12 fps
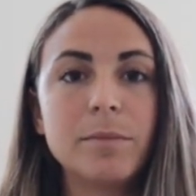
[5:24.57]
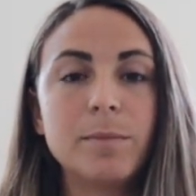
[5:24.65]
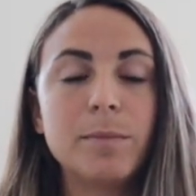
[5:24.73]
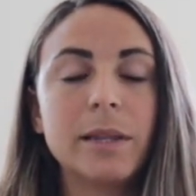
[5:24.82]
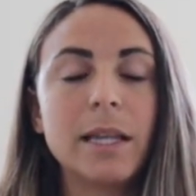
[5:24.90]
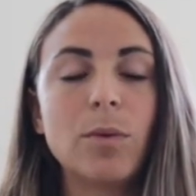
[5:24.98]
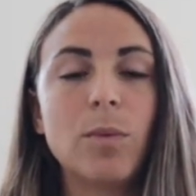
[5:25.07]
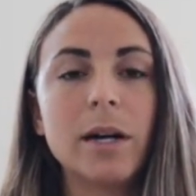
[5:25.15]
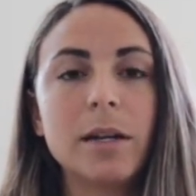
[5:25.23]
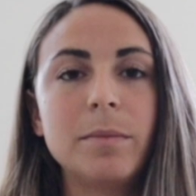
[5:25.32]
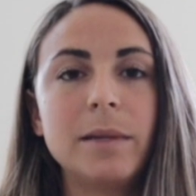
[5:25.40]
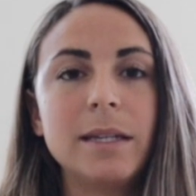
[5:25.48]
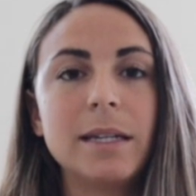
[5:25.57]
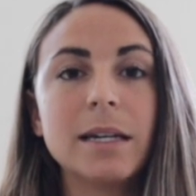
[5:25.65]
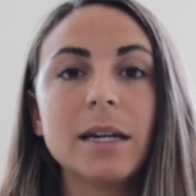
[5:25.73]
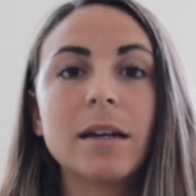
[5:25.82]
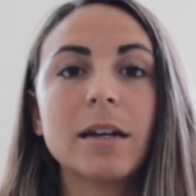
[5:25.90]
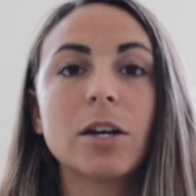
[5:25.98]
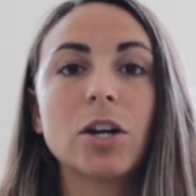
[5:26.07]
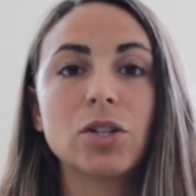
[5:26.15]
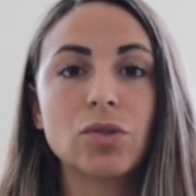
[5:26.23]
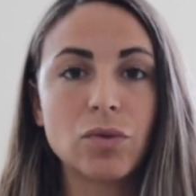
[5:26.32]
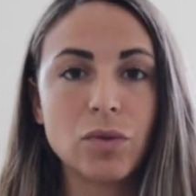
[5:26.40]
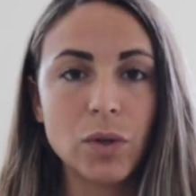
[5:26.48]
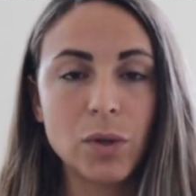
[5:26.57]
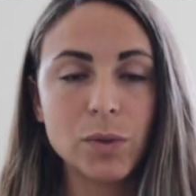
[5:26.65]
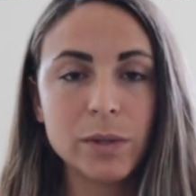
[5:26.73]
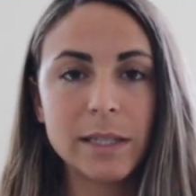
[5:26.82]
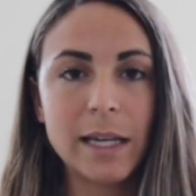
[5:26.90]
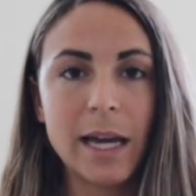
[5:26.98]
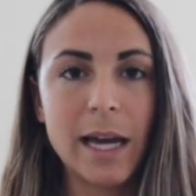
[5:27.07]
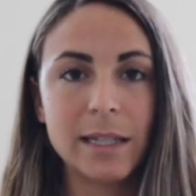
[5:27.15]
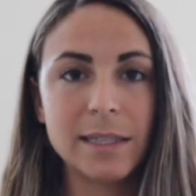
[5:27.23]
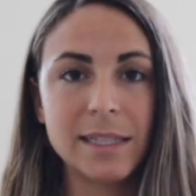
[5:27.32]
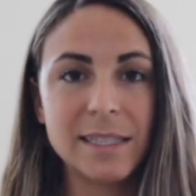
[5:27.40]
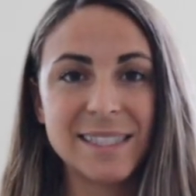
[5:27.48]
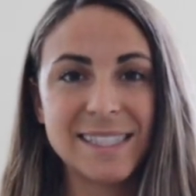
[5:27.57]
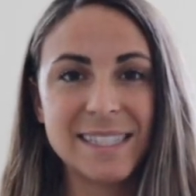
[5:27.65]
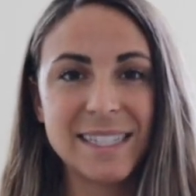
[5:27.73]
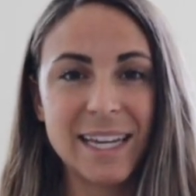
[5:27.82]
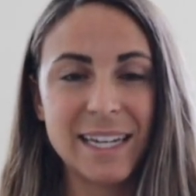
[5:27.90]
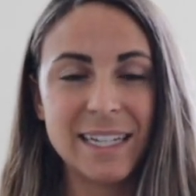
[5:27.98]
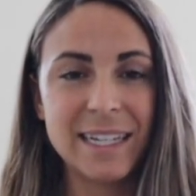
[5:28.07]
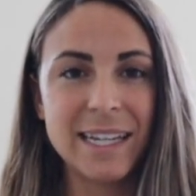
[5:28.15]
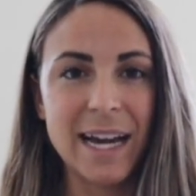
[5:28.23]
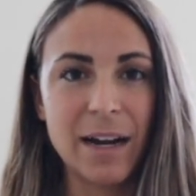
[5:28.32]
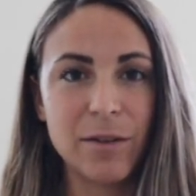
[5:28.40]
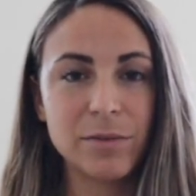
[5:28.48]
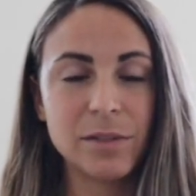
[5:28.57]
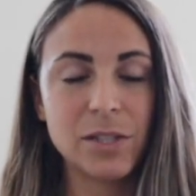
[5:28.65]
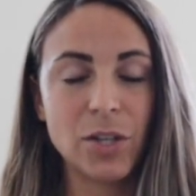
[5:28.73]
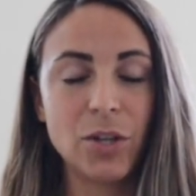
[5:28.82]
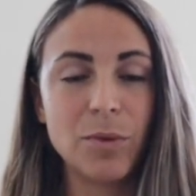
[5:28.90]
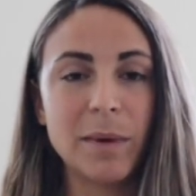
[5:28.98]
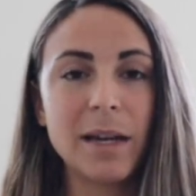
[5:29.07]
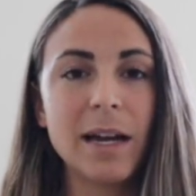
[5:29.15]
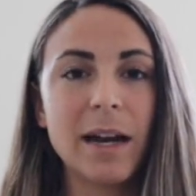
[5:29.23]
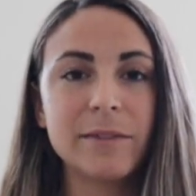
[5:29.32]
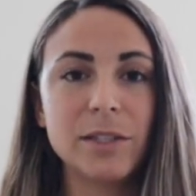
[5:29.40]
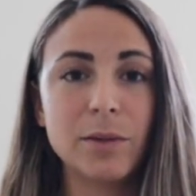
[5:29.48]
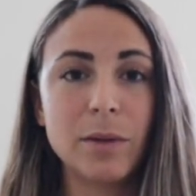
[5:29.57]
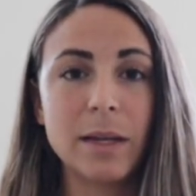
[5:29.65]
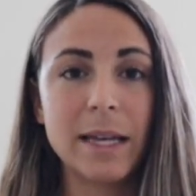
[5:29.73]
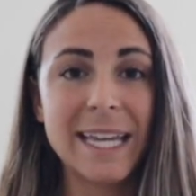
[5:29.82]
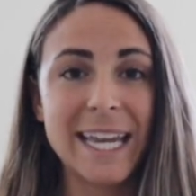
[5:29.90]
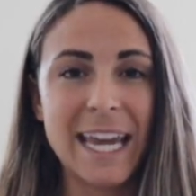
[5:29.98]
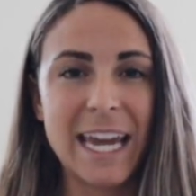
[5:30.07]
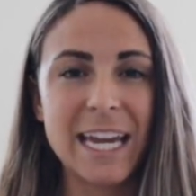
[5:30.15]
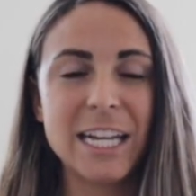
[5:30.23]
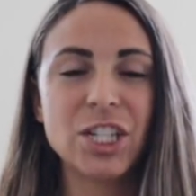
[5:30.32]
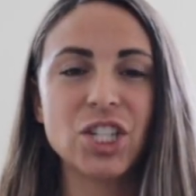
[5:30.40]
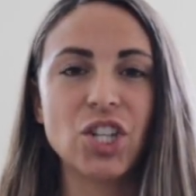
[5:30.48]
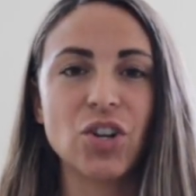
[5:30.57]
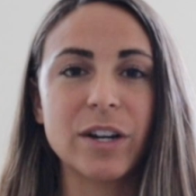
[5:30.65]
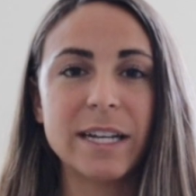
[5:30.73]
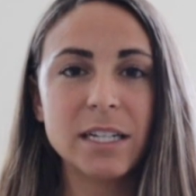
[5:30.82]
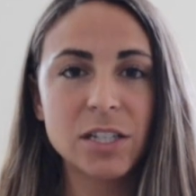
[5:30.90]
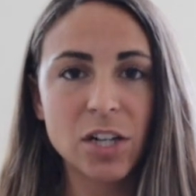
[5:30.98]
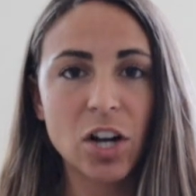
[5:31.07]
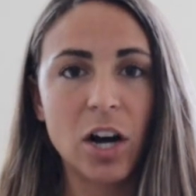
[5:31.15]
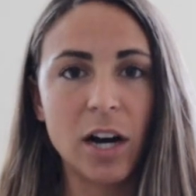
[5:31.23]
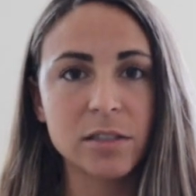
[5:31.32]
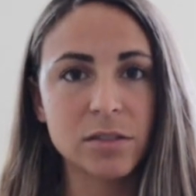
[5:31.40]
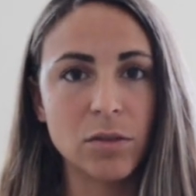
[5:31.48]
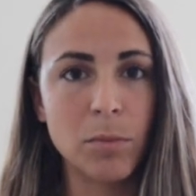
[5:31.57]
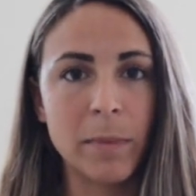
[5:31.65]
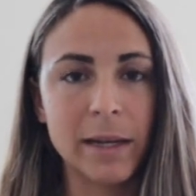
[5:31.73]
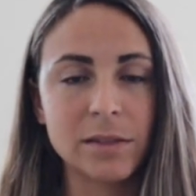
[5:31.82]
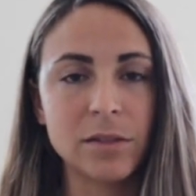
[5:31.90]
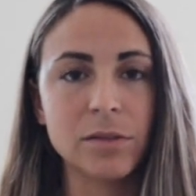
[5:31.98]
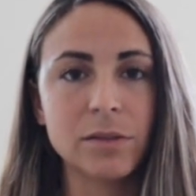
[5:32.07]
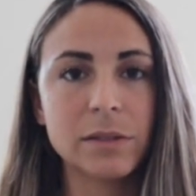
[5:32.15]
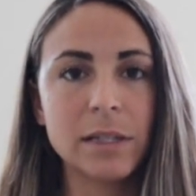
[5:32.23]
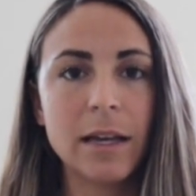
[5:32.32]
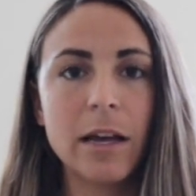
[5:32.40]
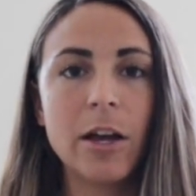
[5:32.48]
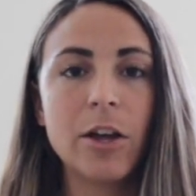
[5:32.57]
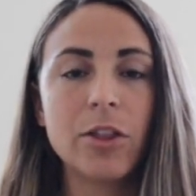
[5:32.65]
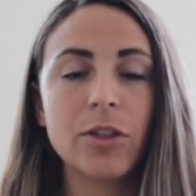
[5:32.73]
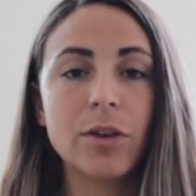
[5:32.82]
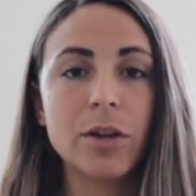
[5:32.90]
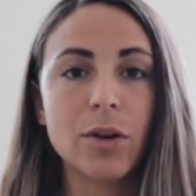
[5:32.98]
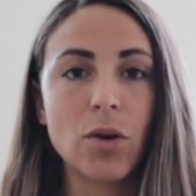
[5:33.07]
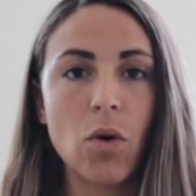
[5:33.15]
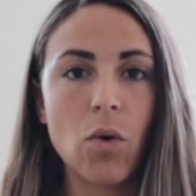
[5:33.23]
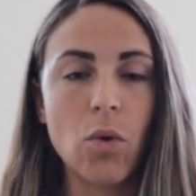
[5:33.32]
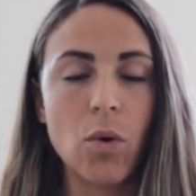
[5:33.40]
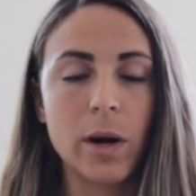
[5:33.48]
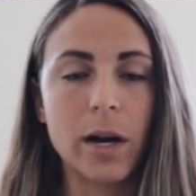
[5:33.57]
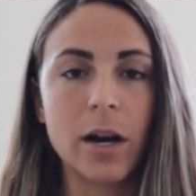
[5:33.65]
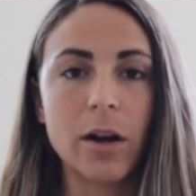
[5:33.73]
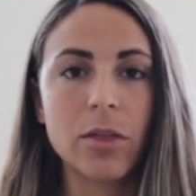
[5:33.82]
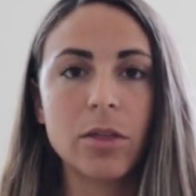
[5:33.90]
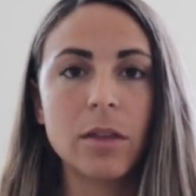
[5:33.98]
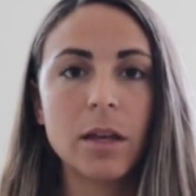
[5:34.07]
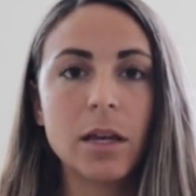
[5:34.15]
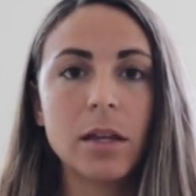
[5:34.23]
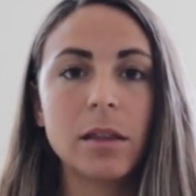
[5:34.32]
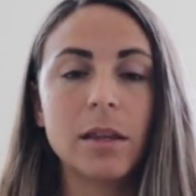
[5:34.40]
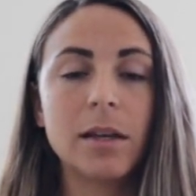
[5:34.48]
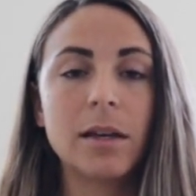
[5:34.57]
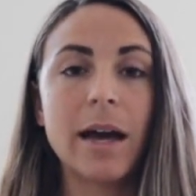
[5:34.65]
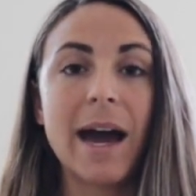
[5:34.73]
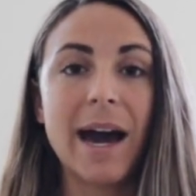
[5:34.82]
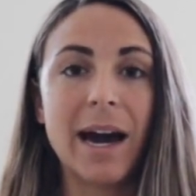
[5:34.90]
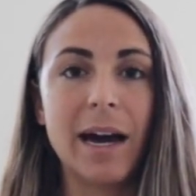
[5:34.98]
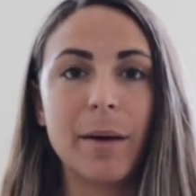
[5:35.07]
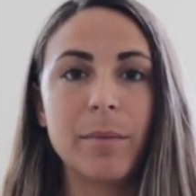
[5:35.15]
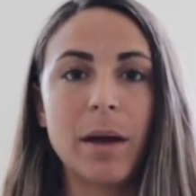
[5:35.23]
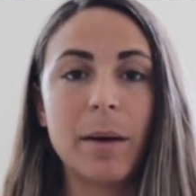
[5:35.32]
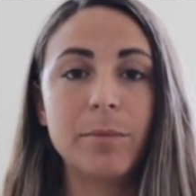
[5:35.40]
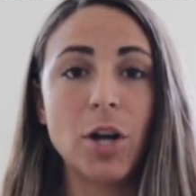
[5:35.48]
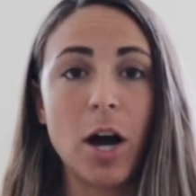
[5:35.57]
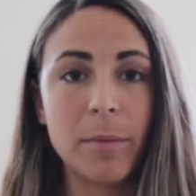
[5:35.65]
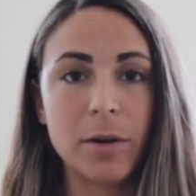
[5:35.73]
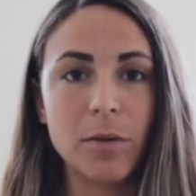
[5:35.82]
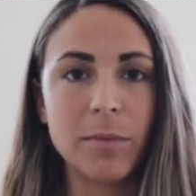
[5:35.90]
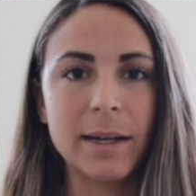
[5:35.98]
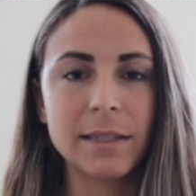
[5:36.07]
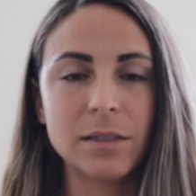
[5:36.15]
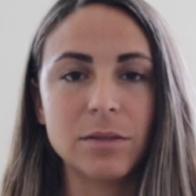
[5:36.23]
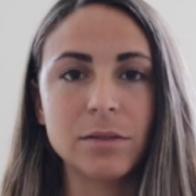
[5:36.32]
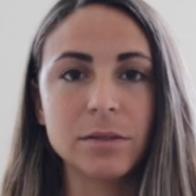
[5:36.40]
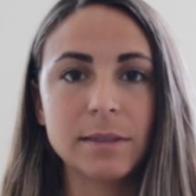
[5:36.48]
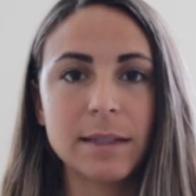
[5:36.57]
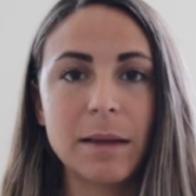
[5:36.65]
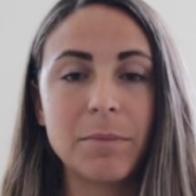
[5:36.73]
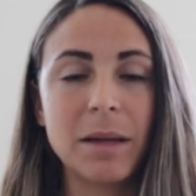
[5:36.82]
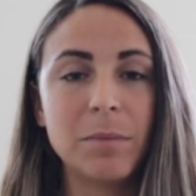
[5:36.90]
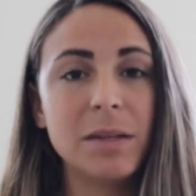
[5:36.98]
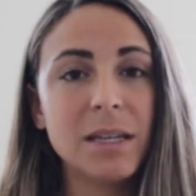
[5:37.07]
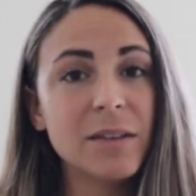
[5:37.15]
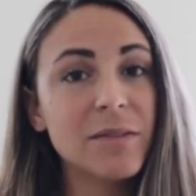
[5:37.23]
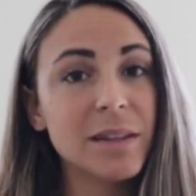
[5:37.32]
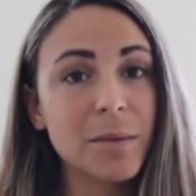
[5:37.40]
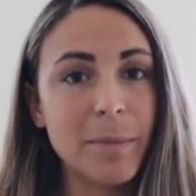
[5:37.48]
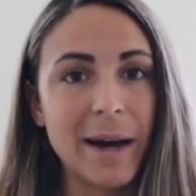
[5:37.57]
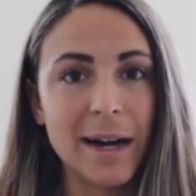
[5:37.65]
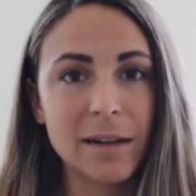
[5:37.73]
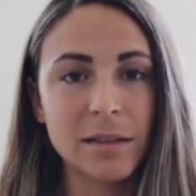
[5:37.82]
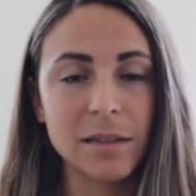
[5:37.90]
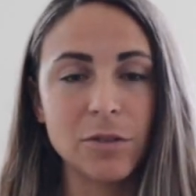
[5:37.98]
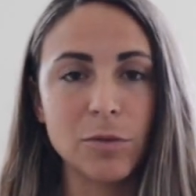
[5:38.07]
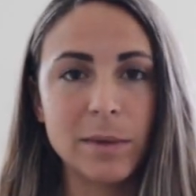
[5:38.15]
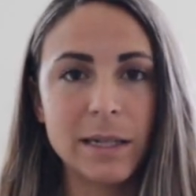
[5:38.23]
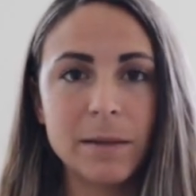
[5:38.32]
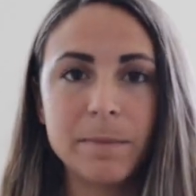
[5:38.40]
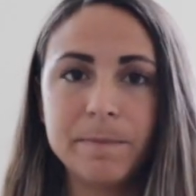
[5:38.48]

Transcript: but they want to be controlled and steady down. So you might have to engage your intercostal muscles, the core, the abdominal muscles, and maybe even the back a little bit.